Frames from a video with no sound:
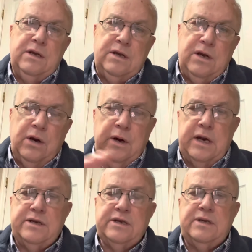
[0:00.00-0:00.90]

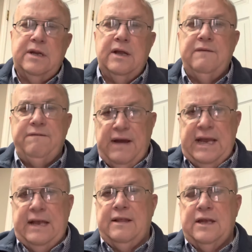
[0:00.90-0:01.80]
Courage is
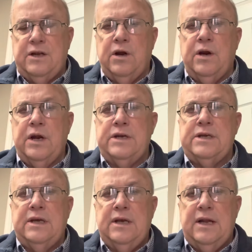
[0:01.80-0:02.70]
faith and
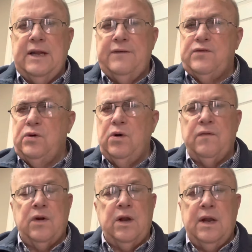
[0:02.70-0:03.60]
courage to lift you
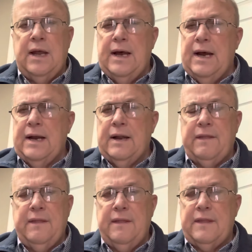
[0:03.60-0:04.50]
over a lot
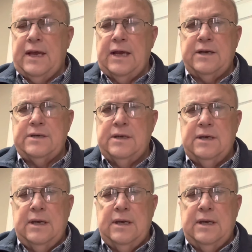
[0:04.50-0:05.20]
of things.